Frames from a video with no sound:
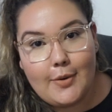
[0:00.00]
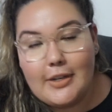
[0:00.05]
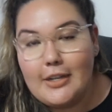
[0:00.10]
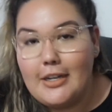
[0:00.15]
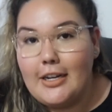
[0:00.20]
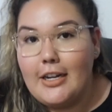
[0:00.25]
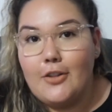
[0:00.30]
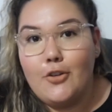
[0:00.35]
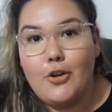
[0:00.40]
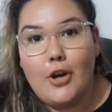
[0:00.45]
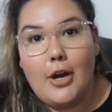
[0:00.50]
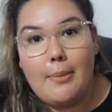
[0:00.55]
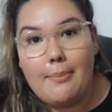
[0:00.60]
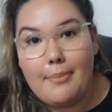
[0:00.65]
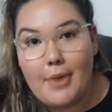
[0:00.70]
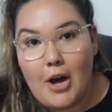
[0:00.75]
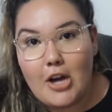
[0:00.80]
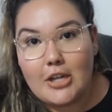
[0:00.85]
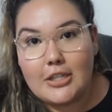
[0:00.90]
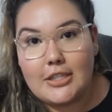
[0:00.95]
in another
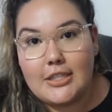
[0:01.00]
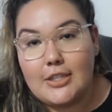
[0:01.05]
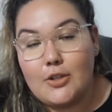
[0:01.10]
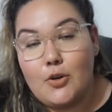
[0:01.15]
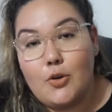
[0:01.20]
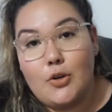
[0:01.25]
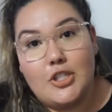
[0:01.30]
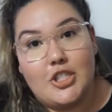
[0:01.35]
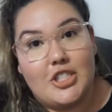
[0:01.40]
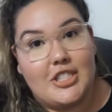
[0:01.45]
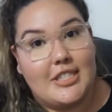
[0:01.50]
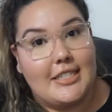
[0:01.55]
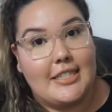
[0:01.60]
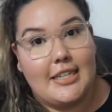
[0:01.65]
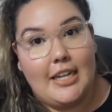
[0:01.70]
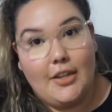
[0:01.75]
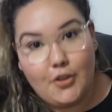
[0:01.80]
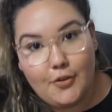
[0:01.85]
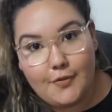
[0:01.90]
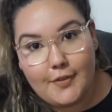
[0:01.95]
unboxing, or just
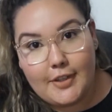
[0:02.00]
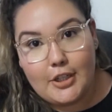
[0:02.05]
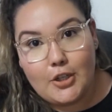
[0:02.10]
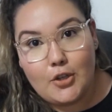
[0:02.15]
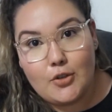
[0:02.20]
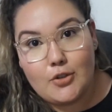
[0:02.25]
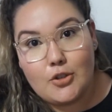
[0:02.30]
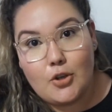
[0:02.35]
another video.